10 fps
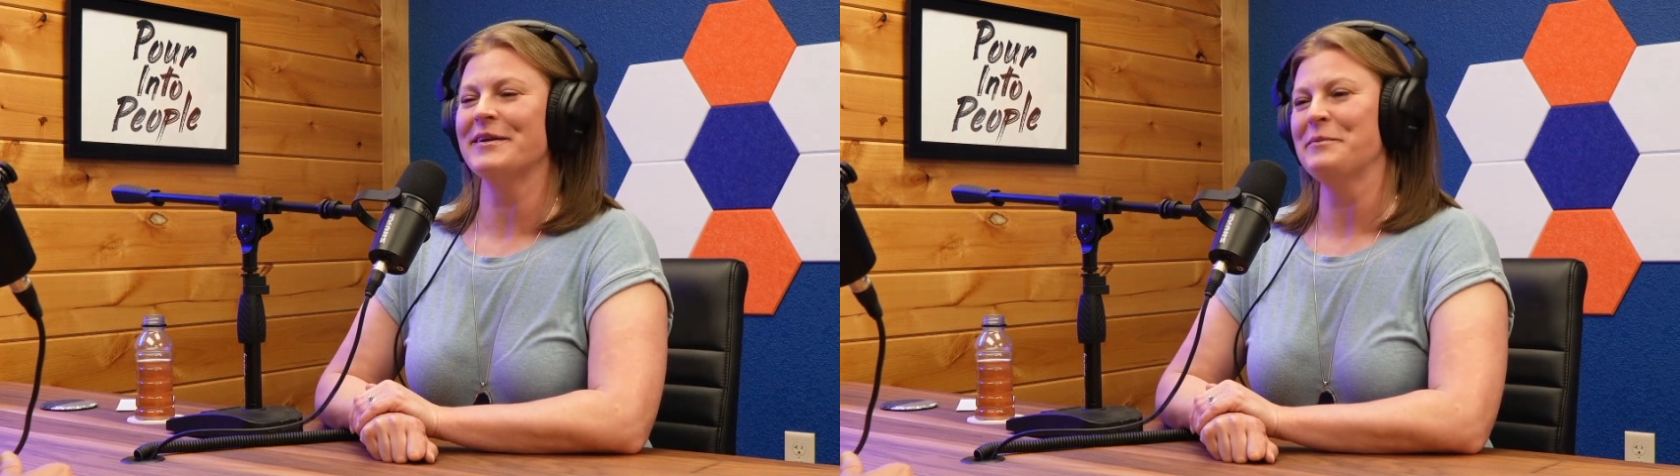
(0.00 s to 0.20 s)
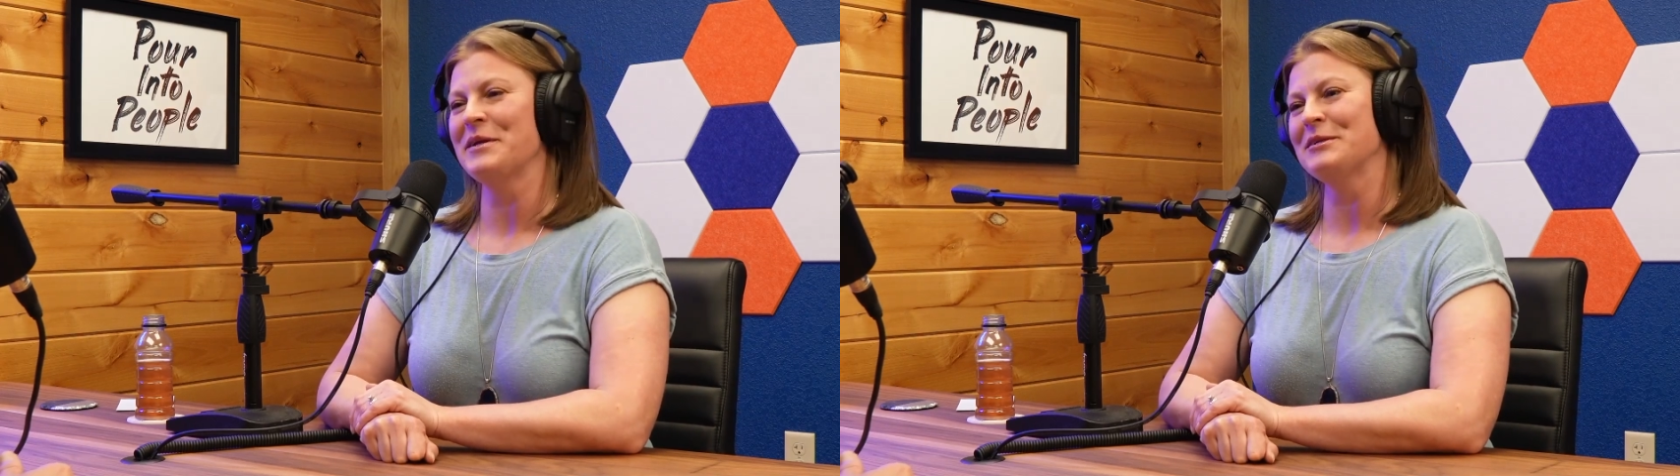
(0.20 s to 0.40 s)

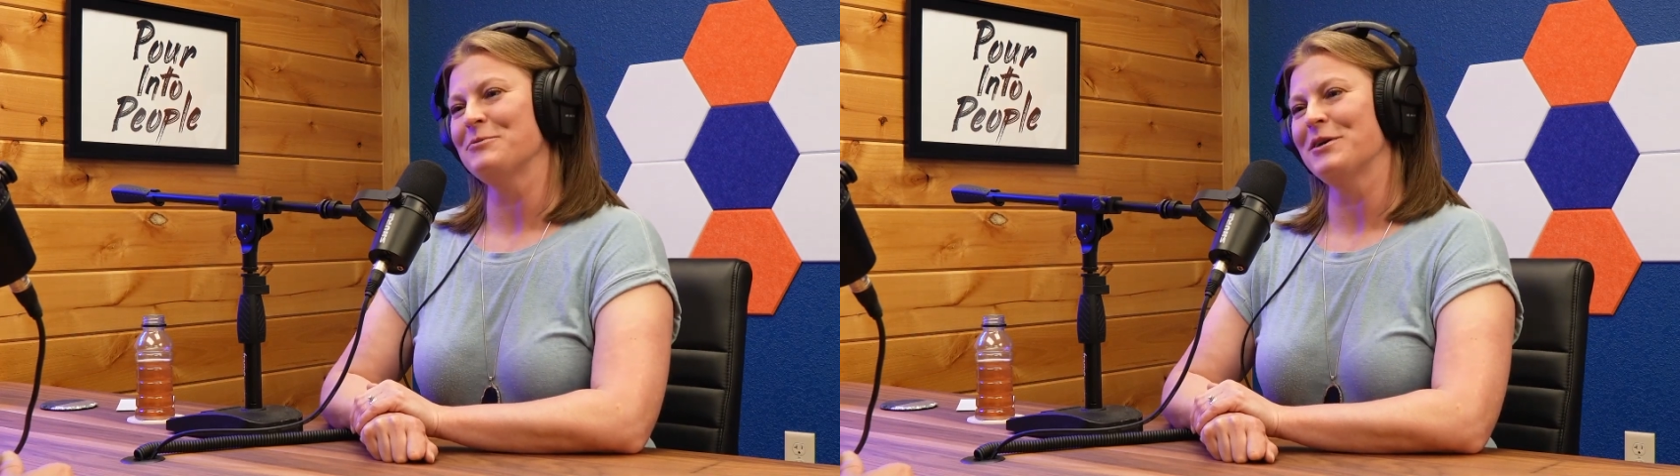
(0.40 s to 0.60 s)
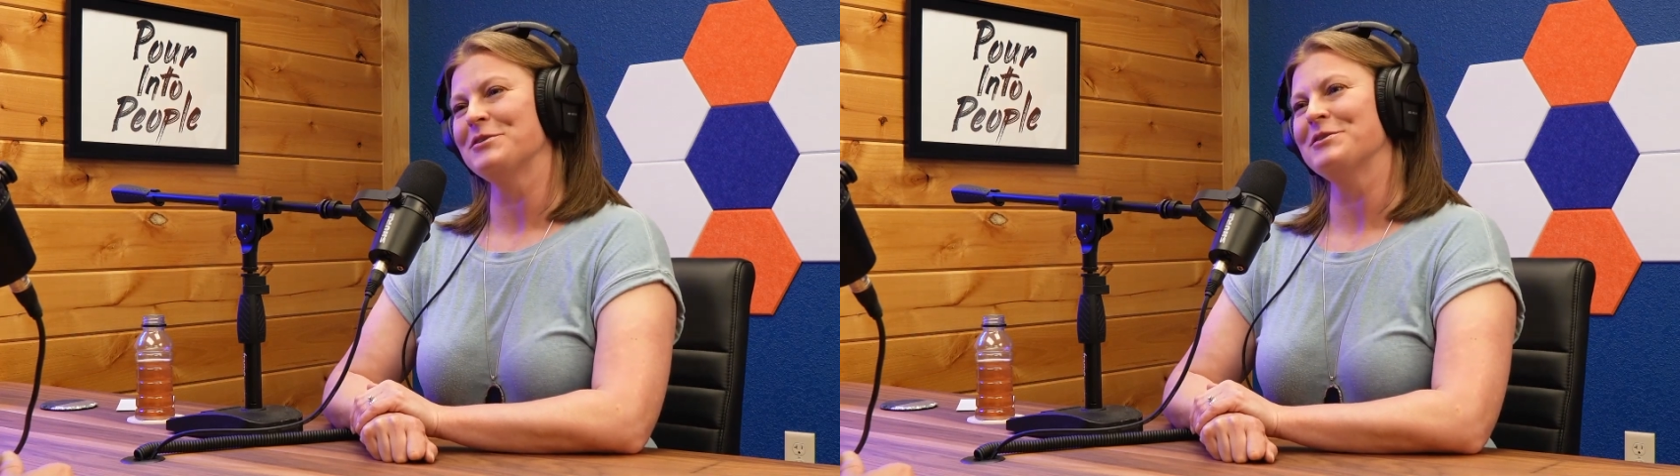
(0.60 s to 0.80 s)

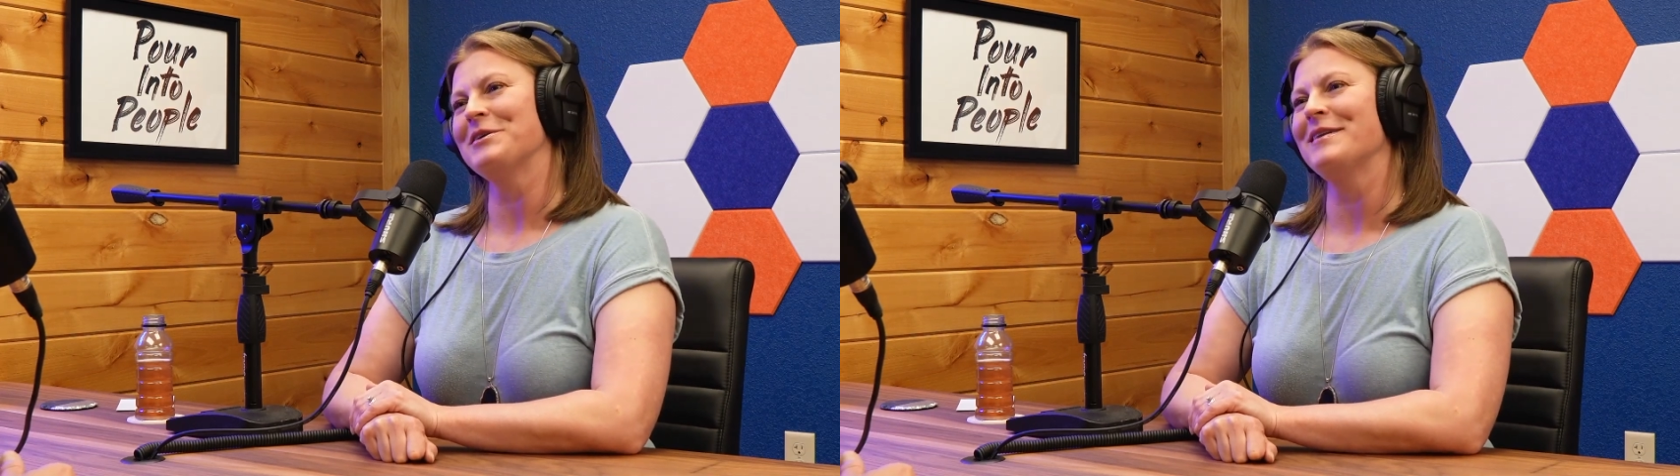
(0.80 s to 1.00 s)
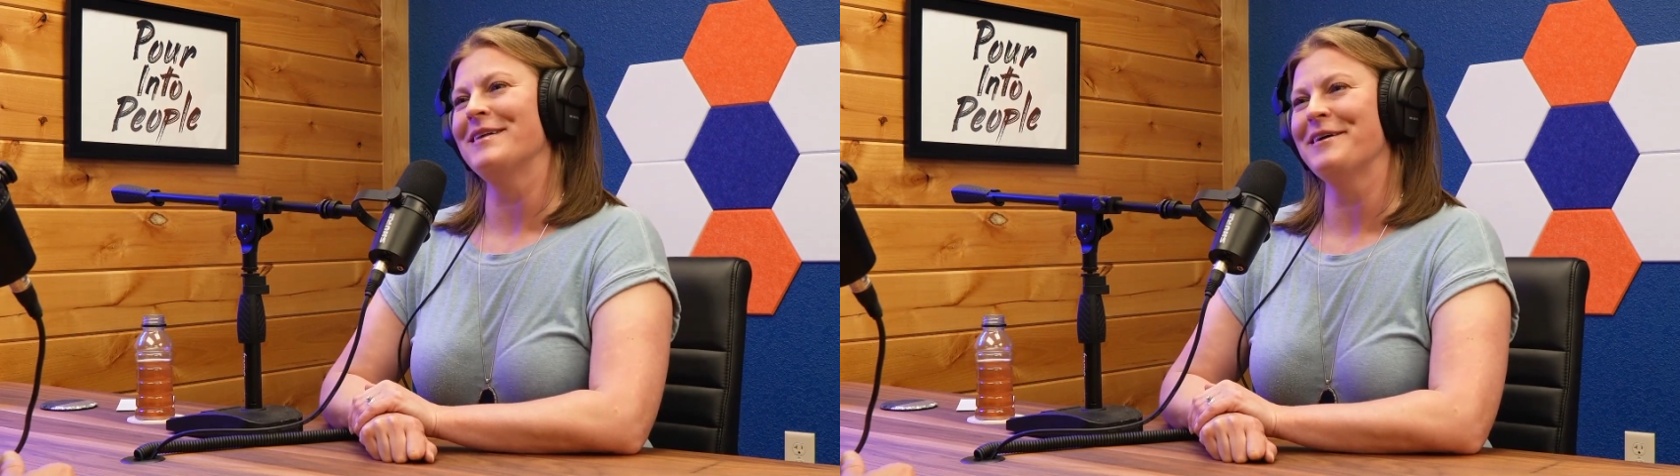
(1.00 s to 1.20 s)
anybody's watched
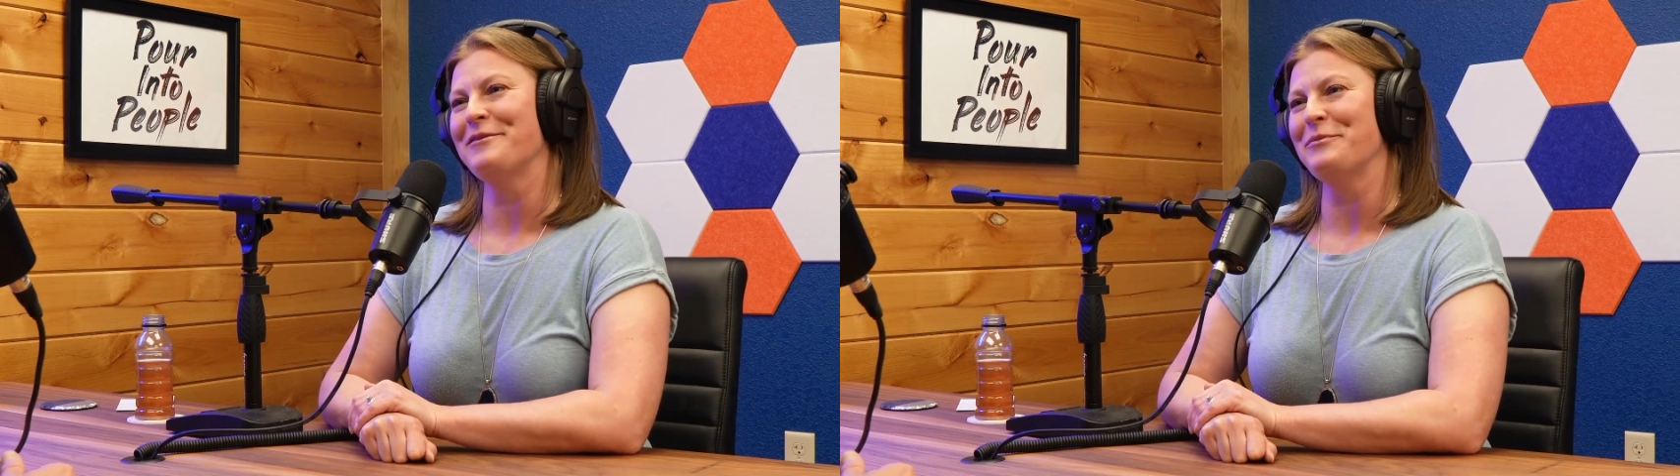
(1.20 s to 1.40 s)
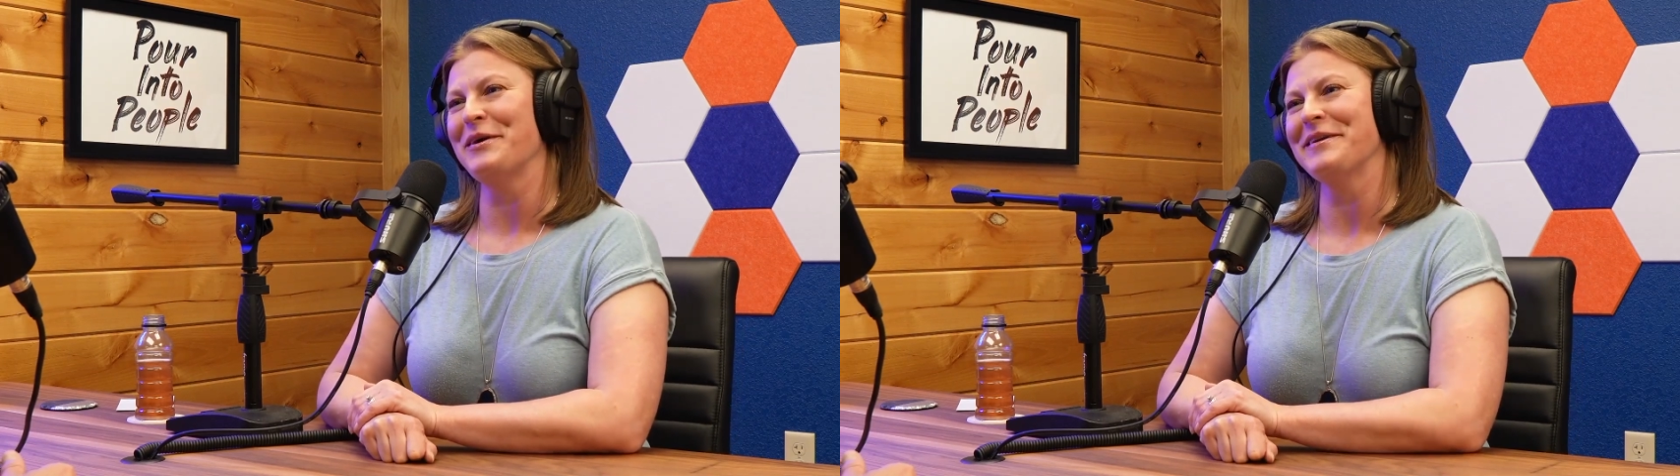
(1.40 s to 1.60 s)
our
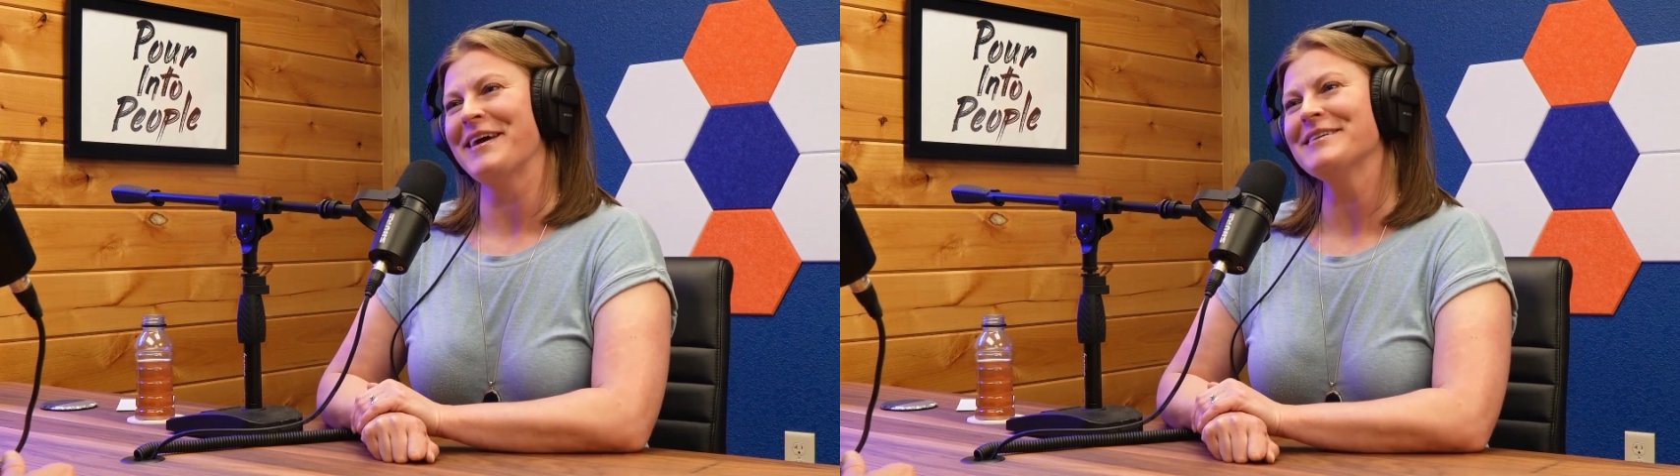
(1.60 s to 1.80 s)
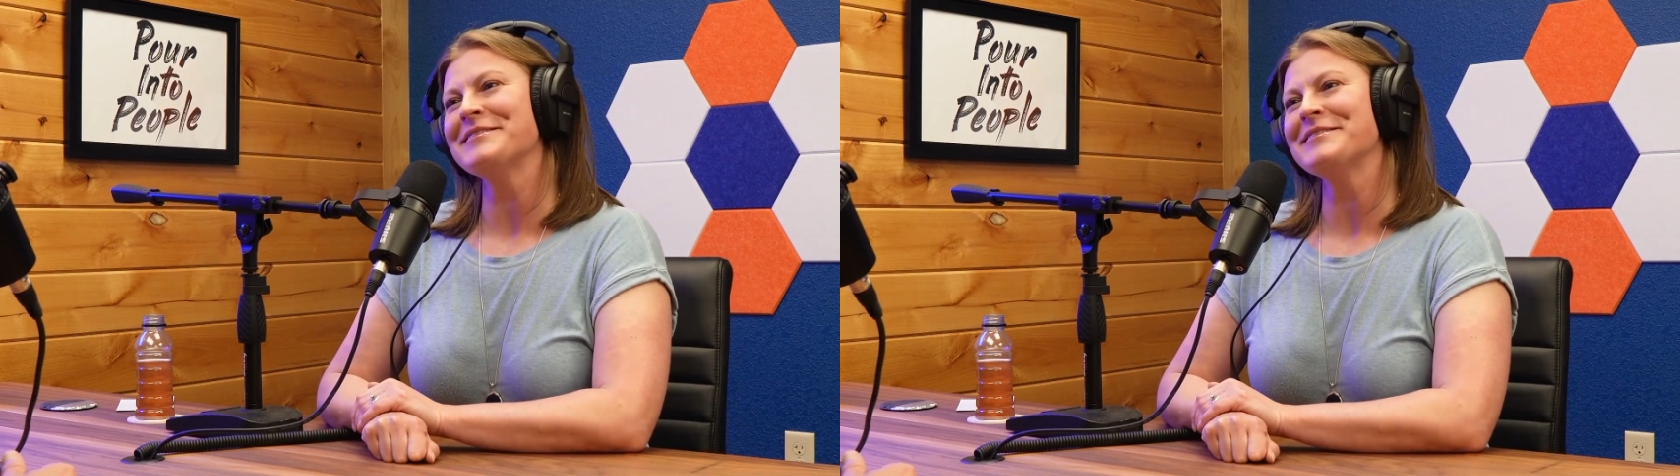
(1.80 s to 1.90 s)
other podcasts.